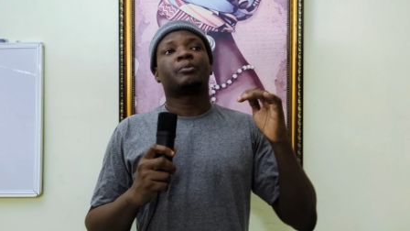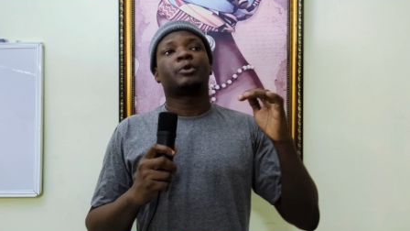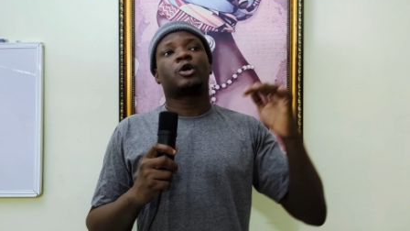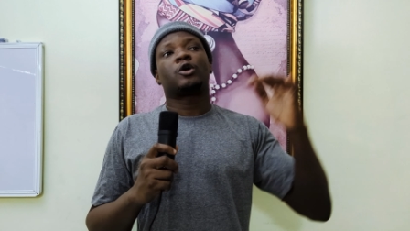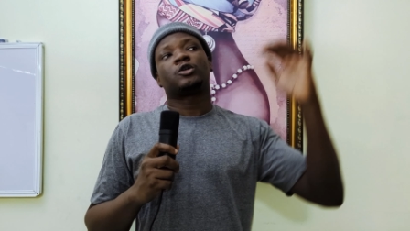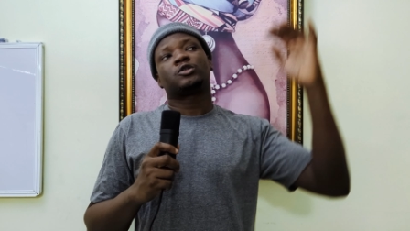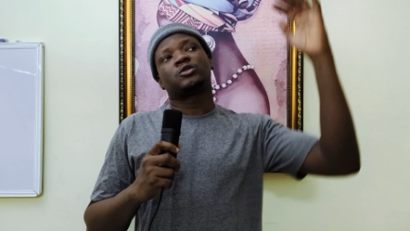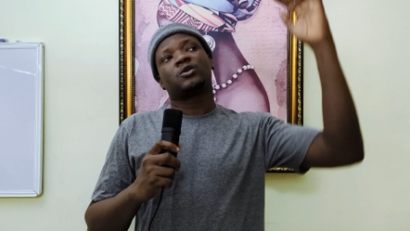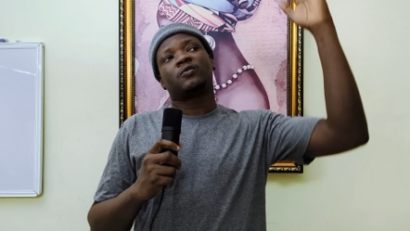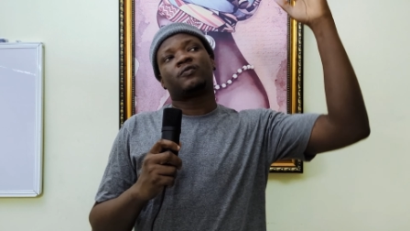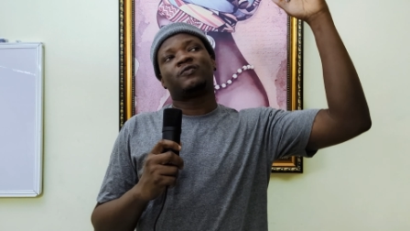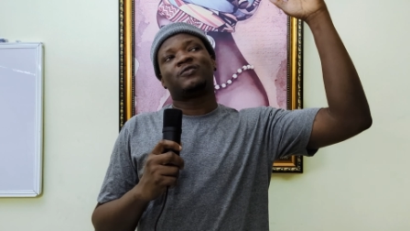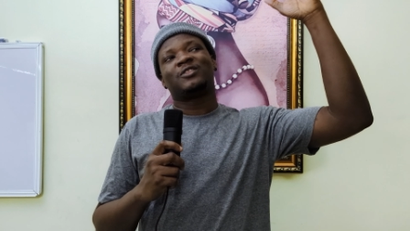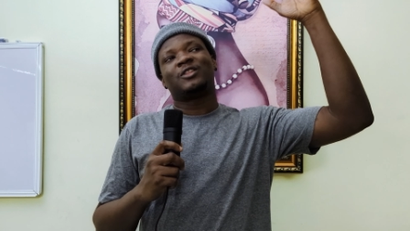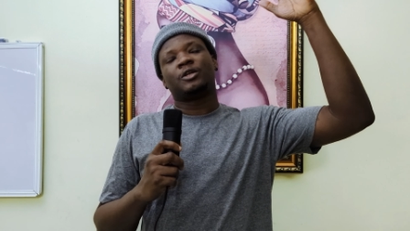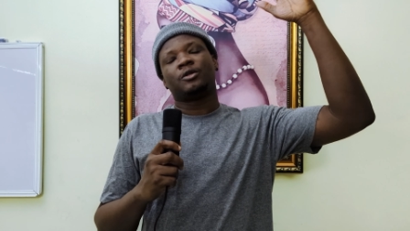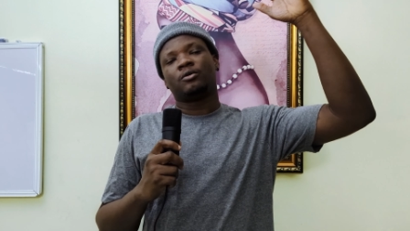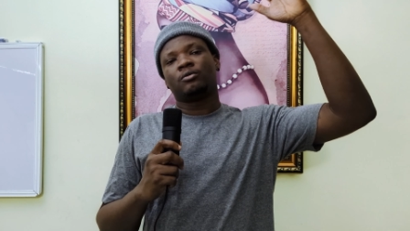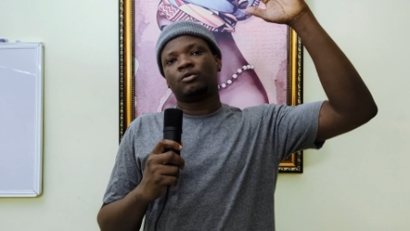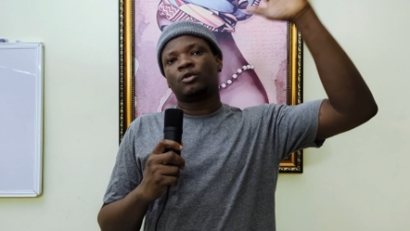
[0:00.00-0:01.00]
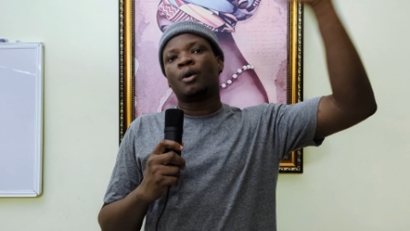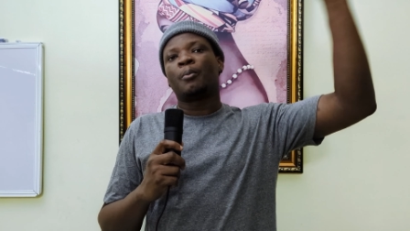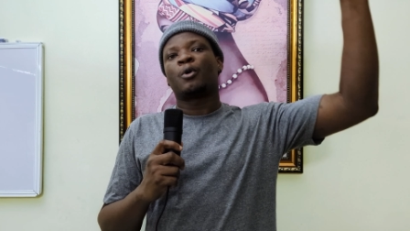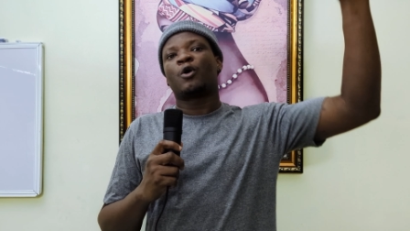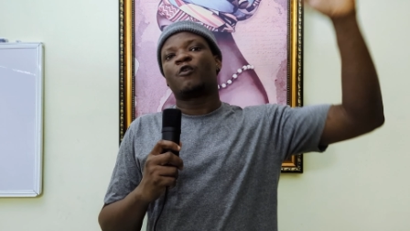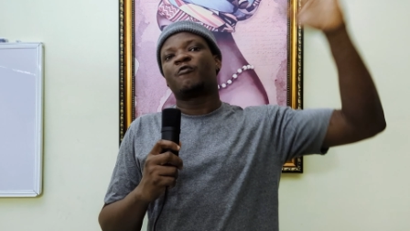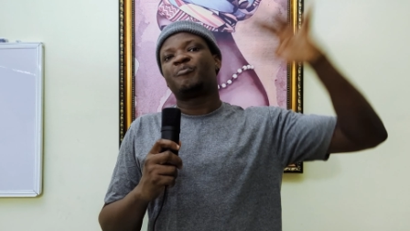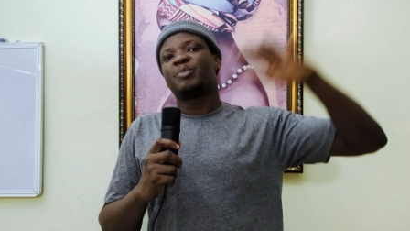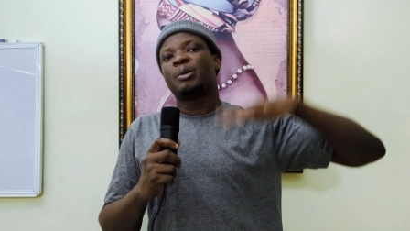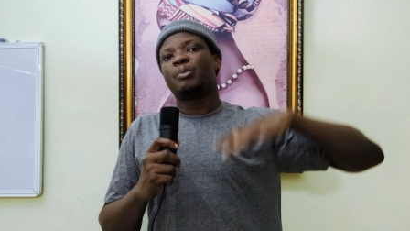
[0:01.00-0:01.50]
because of the
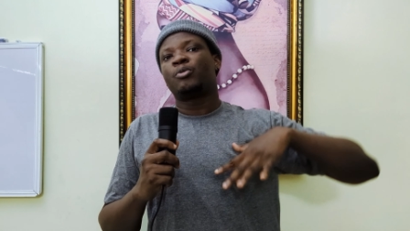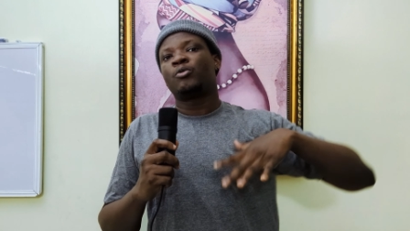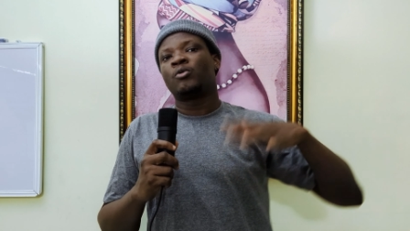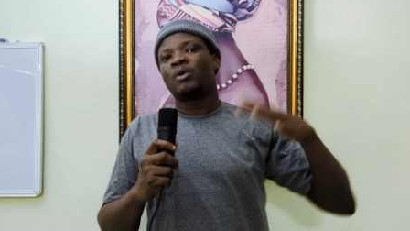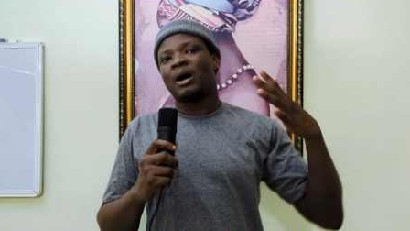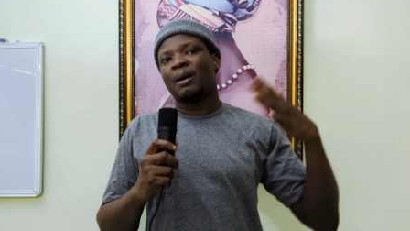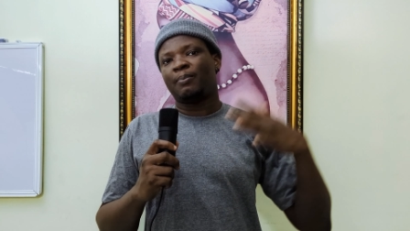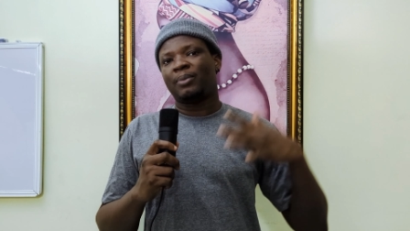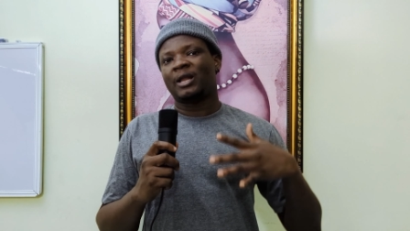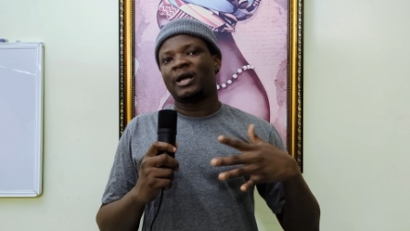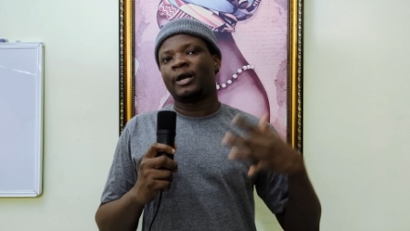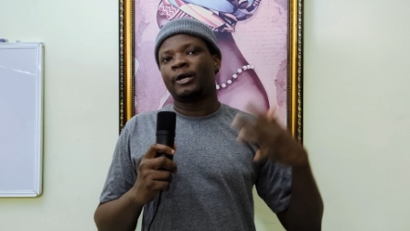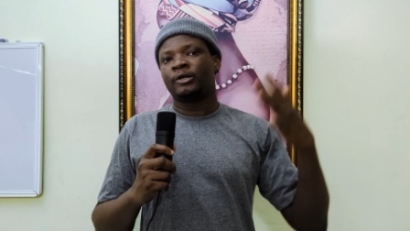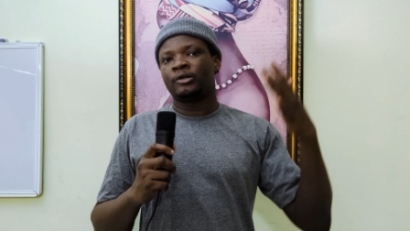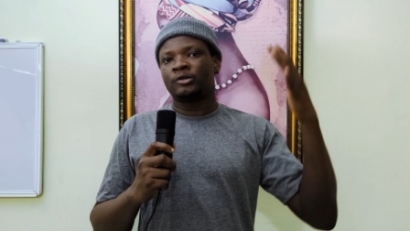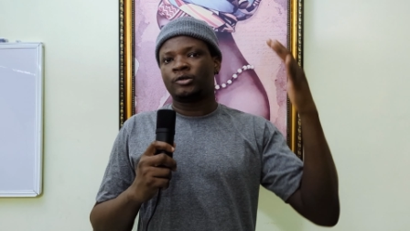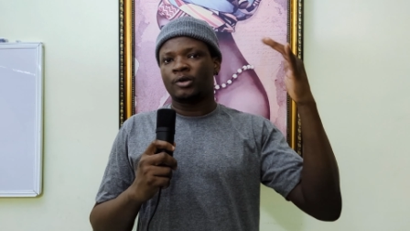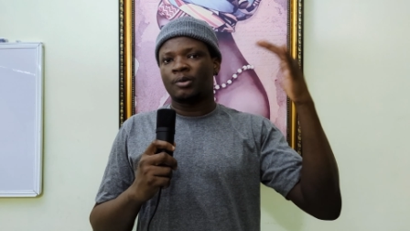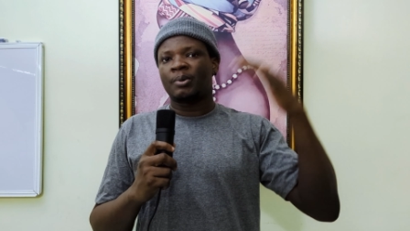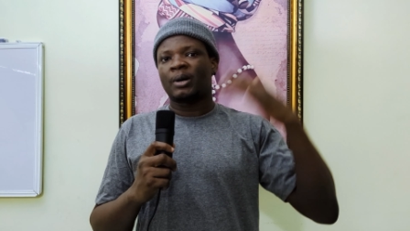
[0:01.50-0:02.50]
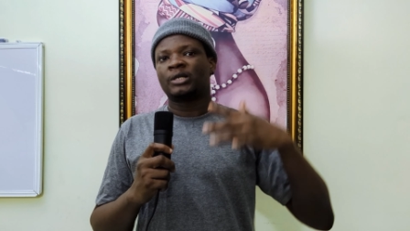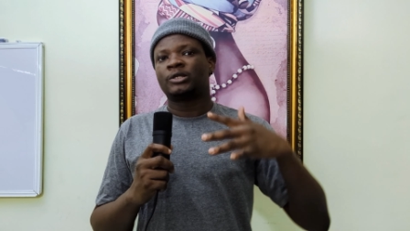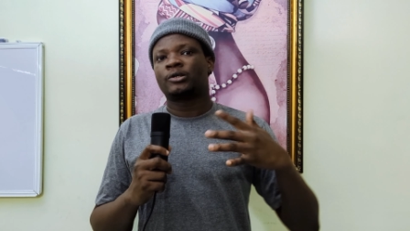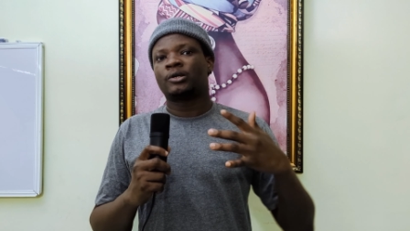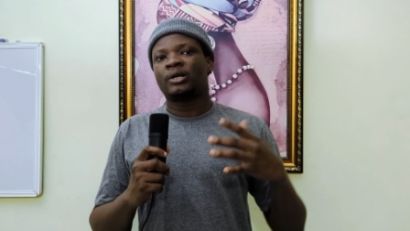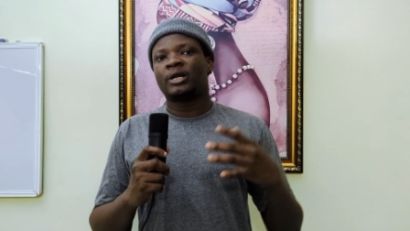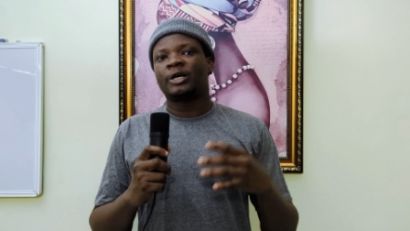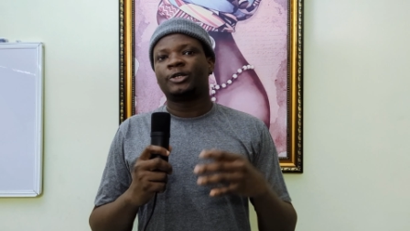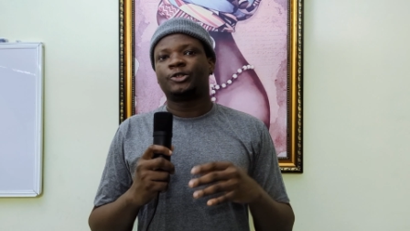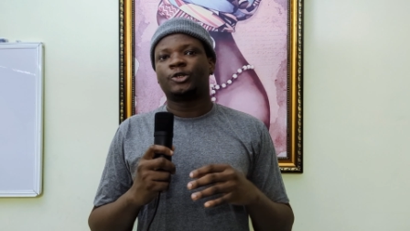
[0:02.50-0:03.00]
number of people applying to a
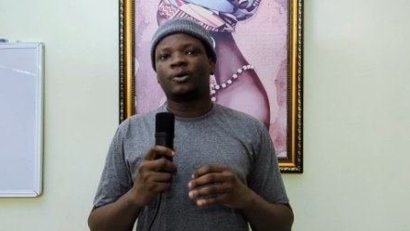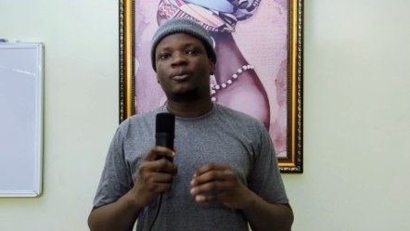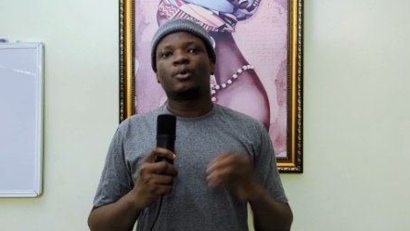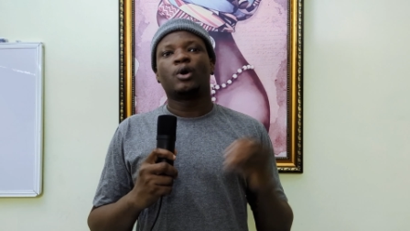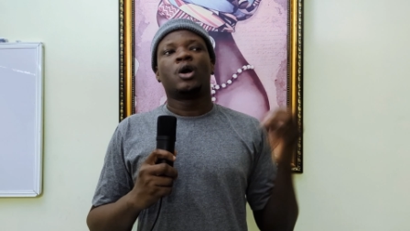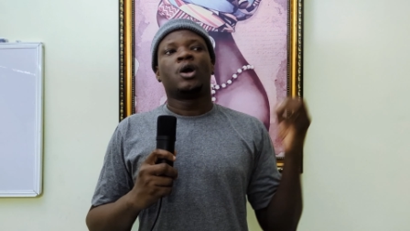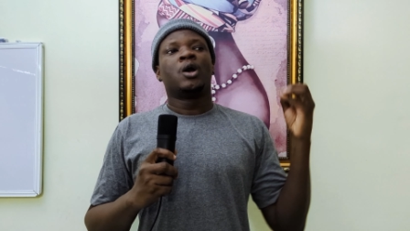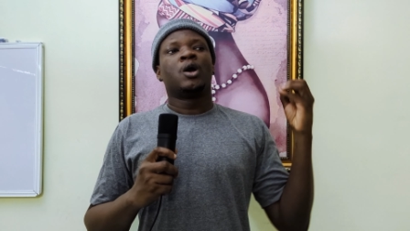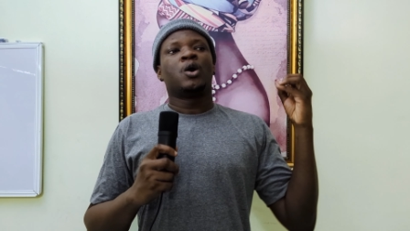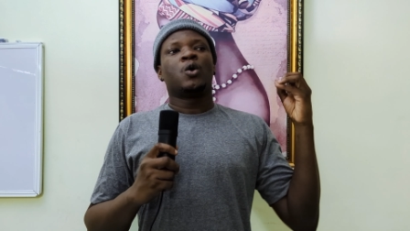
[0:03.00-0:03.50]
particular job,